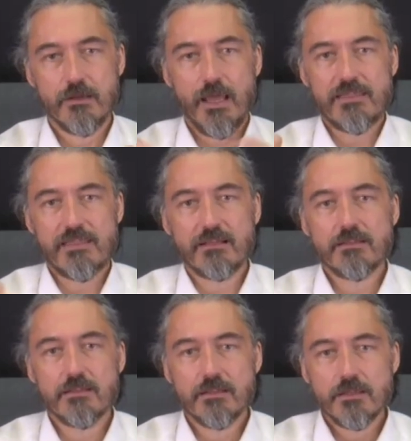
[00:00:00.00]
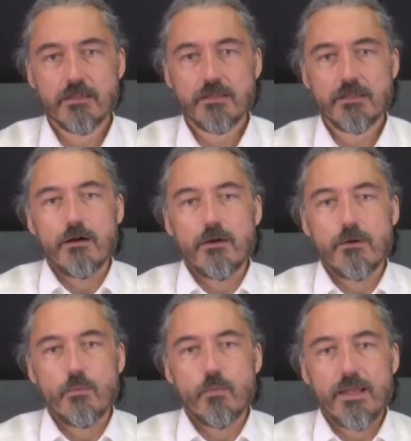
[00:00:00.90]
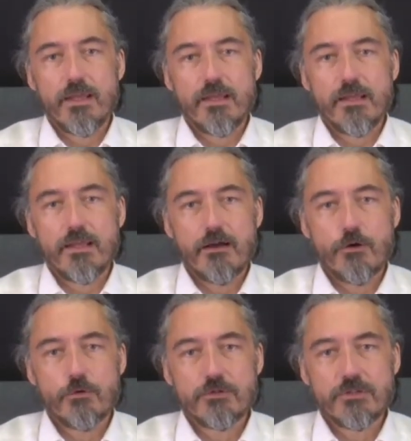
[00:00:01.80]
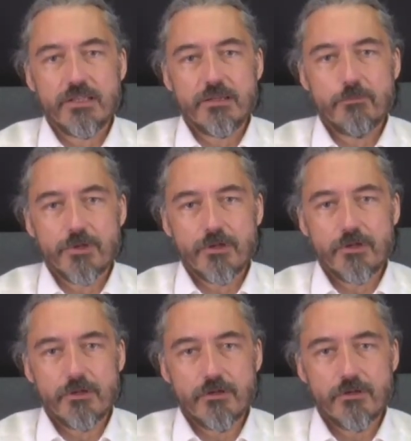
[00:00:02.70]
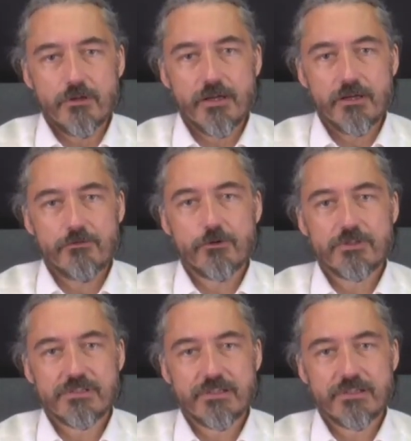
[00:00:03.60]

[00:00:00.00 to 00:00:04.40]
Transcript: And then we go deeper. And of course,